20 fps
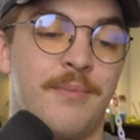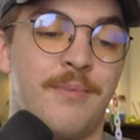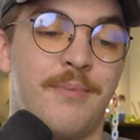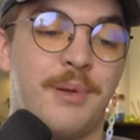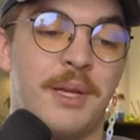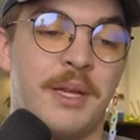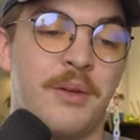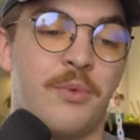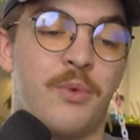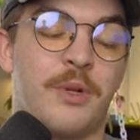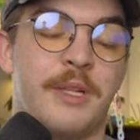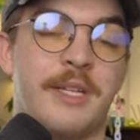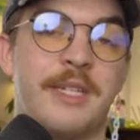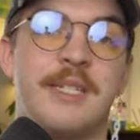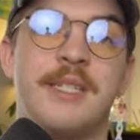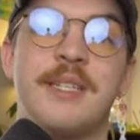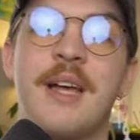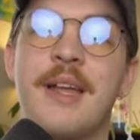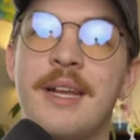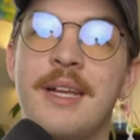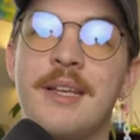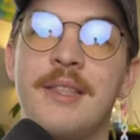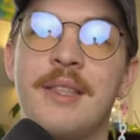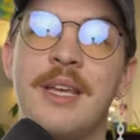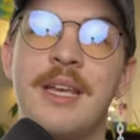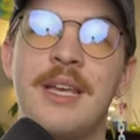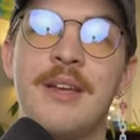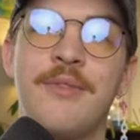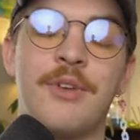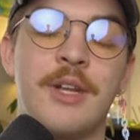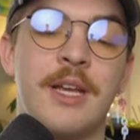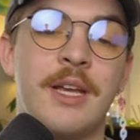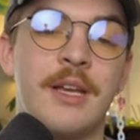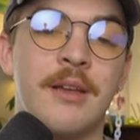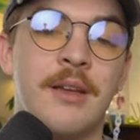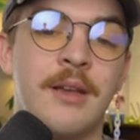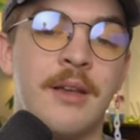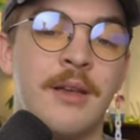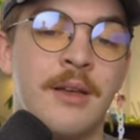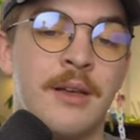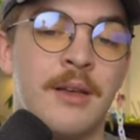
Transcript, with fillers: being really sunny in the evening.